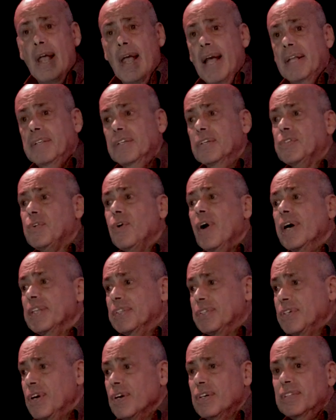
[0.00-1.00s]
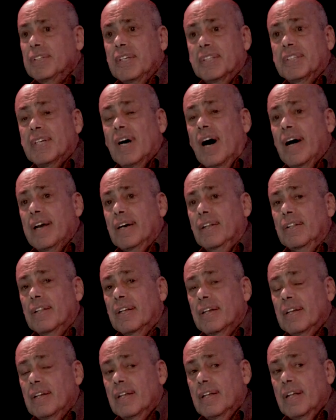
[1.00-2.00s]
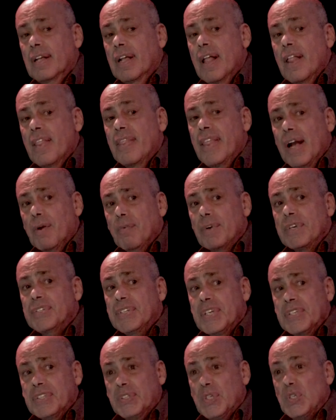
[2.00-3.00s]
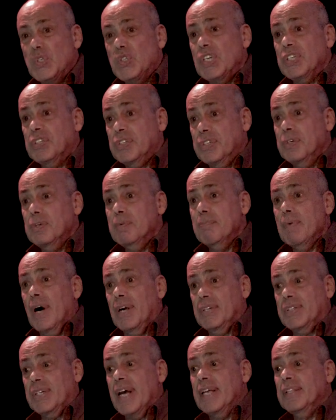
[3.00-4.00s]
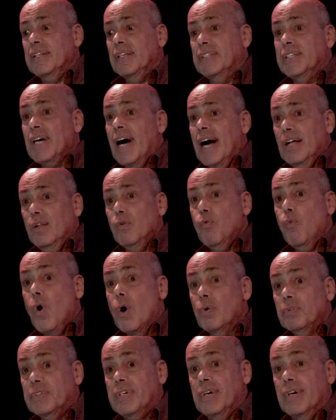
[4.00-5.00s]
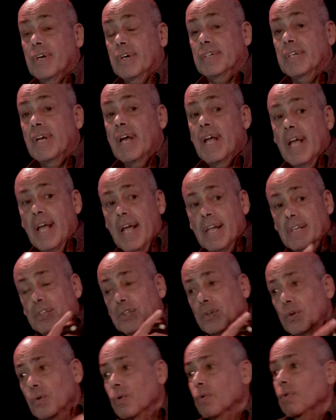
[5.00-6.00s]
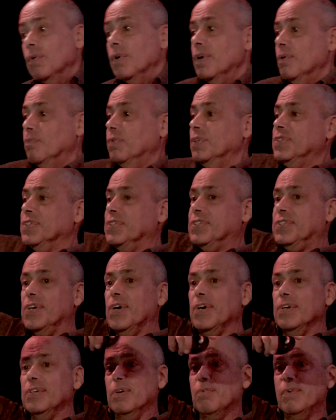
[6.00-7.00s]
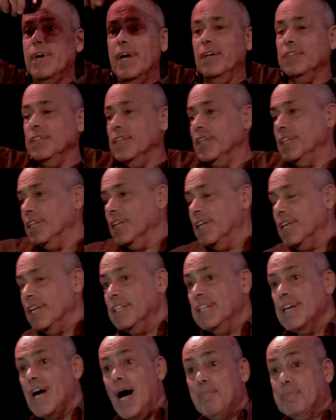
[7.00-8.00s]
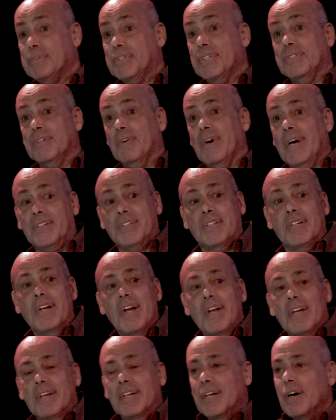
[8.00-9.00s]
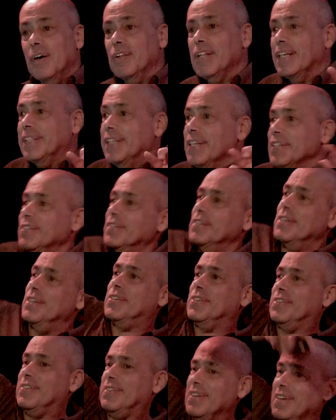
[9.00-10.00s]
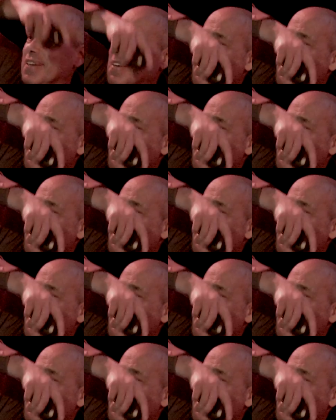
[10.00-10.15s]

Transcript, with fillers: and you try to turn the dial, that resistance is too much and the dial won't turn and you will just turn around in the opposite direction. You go like this and you just,